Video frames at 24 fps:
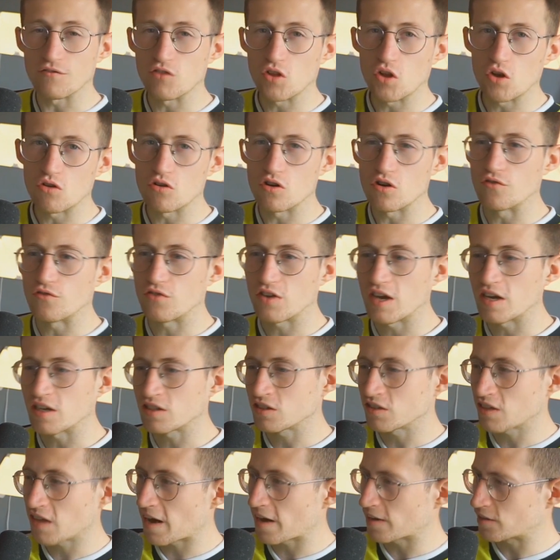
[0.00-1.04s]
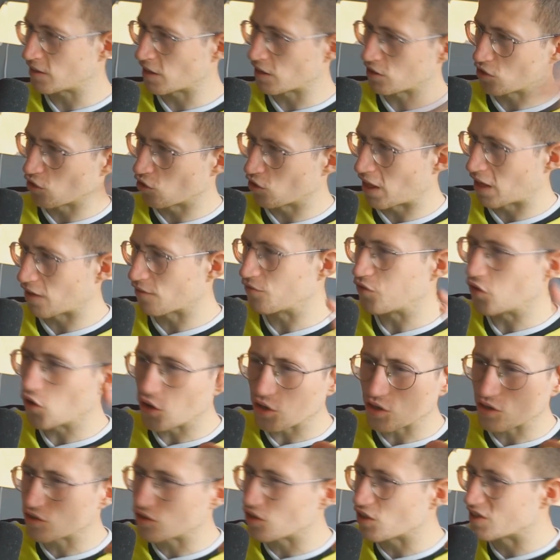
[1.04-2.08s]
flow of it. Nice little, like,
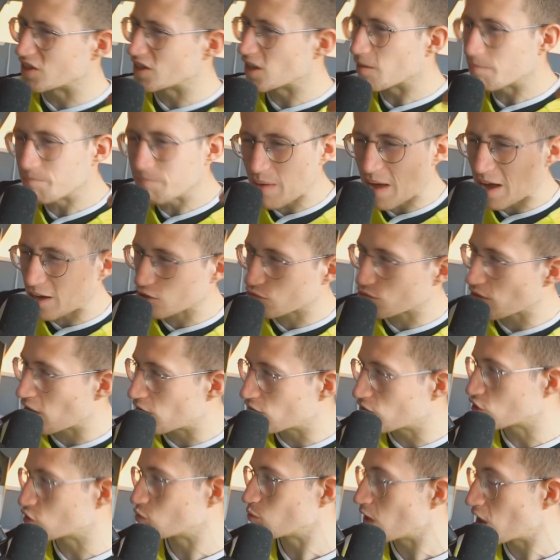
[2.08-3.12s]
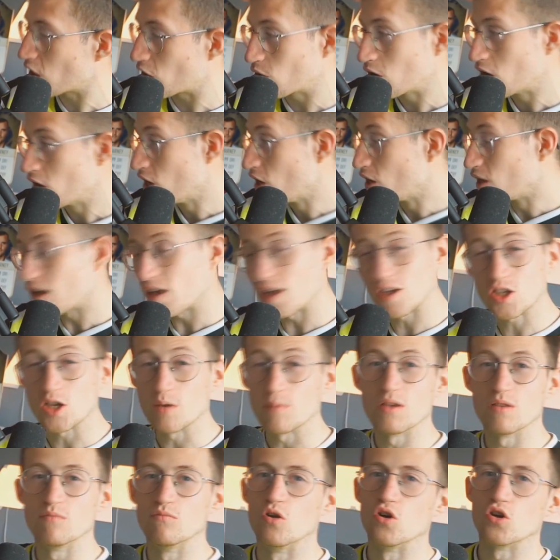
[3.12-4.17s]
voices in the background as well. It could
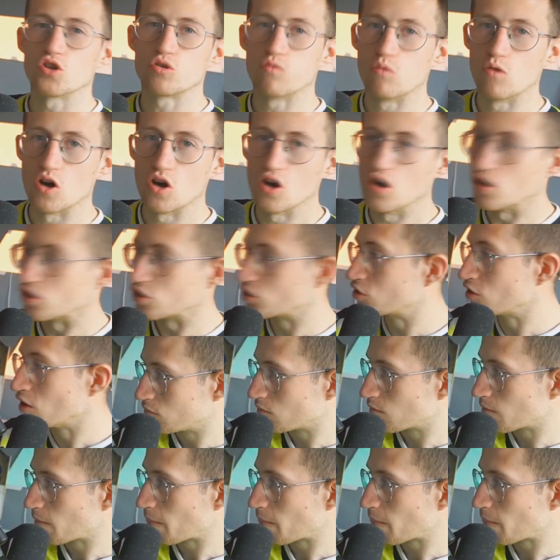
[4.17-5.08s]
be much worse.